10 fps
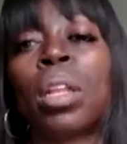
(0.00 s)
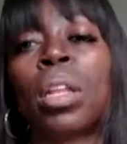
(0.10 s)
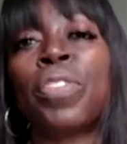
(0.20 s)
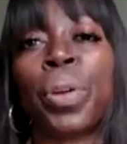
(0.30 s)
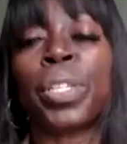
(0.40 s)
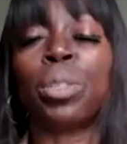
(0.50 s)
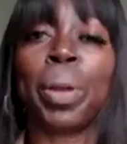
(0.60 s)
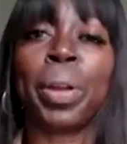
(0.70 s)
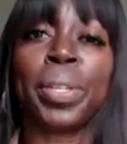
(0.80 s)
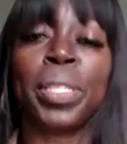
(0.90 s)
all of your
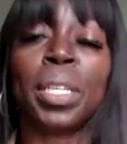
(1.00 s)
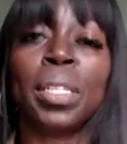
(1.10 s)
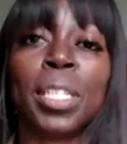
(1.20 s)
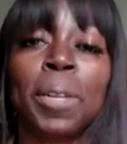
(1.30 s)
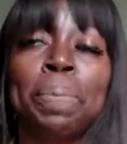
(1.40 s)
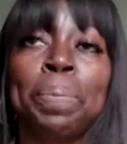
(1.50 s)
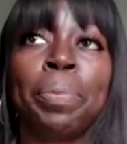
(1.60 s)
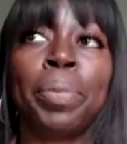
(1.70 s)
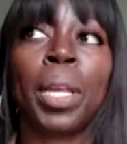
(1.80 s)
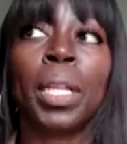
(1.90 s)
experiences and
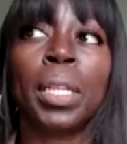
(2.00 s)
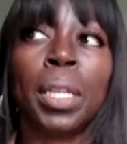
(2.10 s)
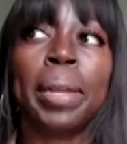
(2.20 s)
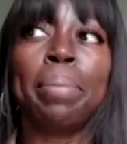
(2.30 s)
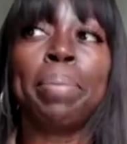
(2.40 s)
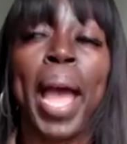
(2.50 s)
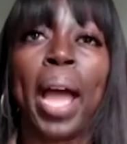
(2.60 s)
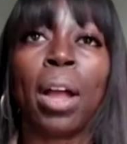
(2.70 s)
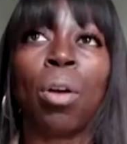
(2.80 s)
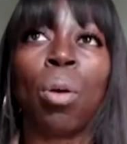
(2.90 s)
looking
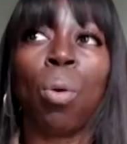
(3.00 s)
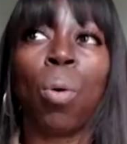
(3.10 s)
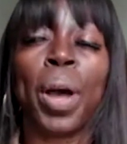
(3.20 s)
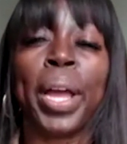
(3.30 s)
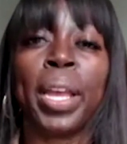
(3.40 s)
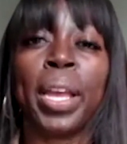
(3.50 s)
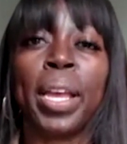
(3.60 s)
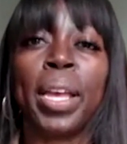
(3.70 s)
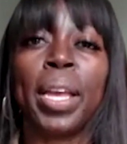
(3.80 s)
back on,